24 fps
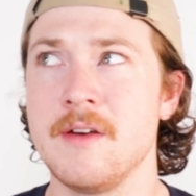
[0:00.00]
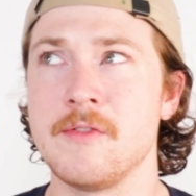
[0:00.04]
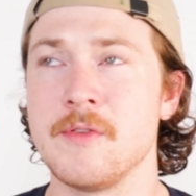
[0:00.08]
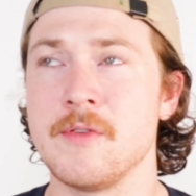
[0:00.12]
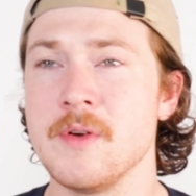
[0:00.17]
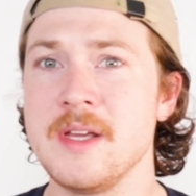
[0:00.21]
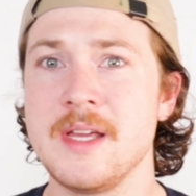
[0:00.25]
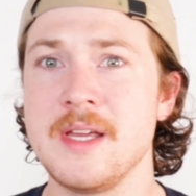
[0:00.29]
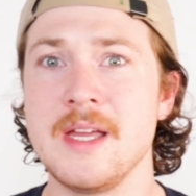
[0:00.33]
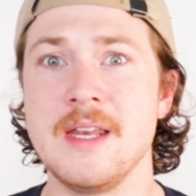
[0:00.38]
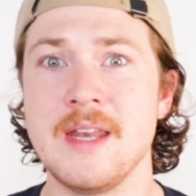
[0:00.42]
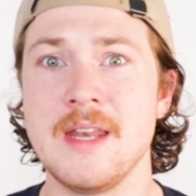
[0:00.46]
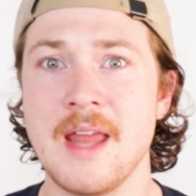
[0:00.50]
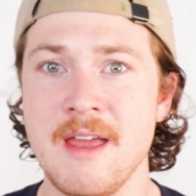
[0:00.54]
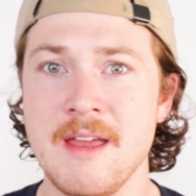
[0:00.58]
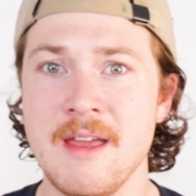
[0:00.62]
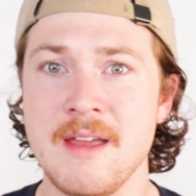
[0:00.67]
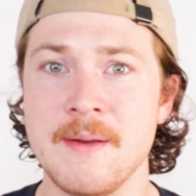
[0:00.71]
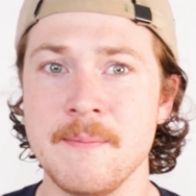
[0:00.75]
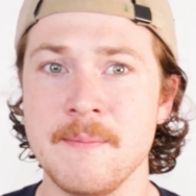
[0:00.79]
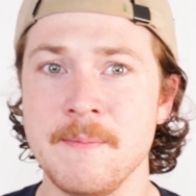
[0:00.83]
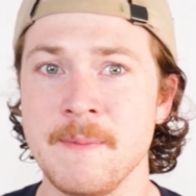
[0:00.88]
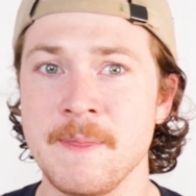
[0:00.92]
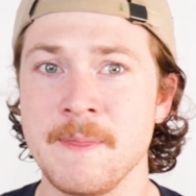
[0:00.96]
freaky
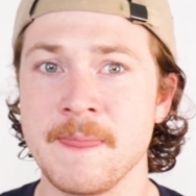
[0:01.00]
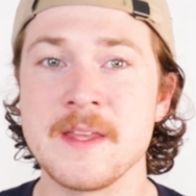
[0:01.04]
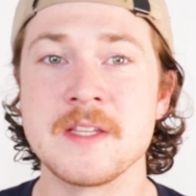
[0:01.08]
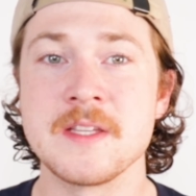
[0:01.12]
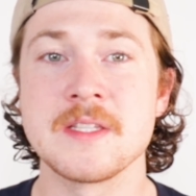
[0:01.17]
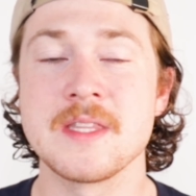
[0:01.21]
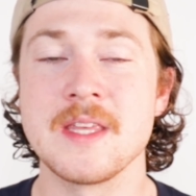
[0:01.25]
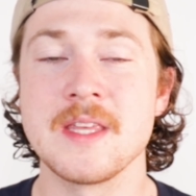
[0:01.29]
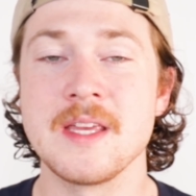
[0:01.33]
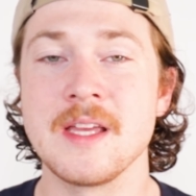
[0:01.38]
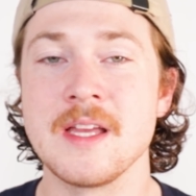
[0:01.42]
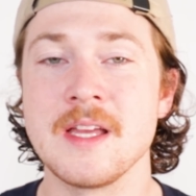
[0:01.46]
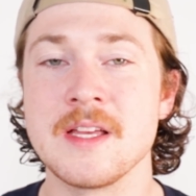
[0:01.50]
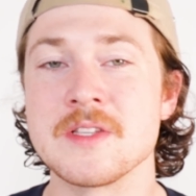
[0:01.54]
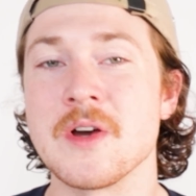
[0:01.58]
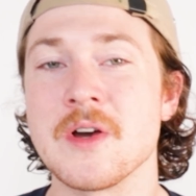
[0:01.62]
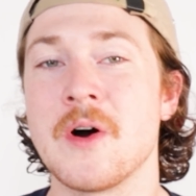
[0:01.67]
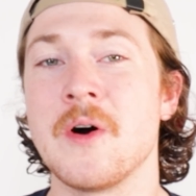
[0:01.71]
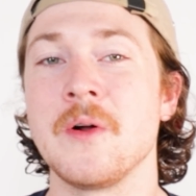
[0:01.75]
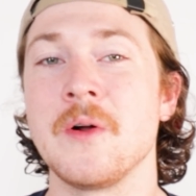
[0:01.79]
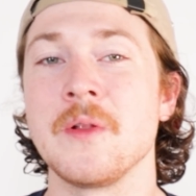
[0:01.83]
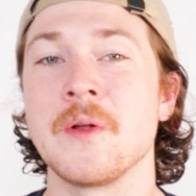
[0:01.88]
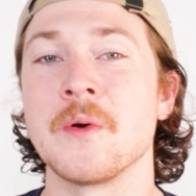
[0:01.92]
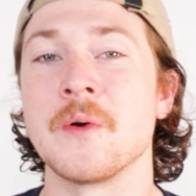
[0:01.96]
name, this thing is
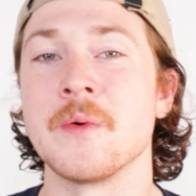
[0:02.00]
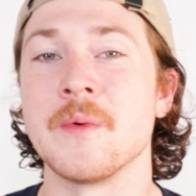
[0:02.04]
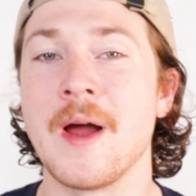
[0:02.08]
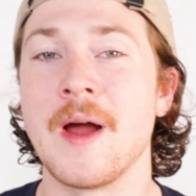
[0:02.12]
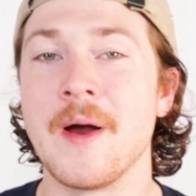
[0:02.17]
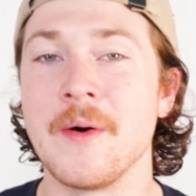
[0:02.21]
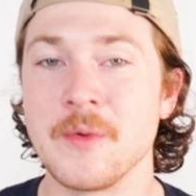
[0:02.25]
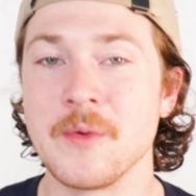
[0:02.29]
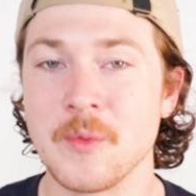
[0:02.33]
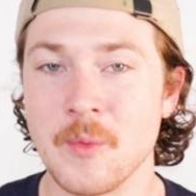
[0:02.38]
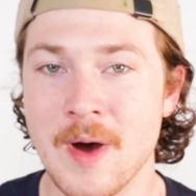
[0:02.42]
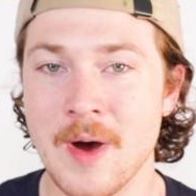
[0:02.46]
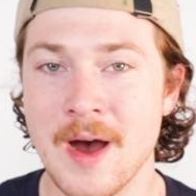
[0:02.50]
all around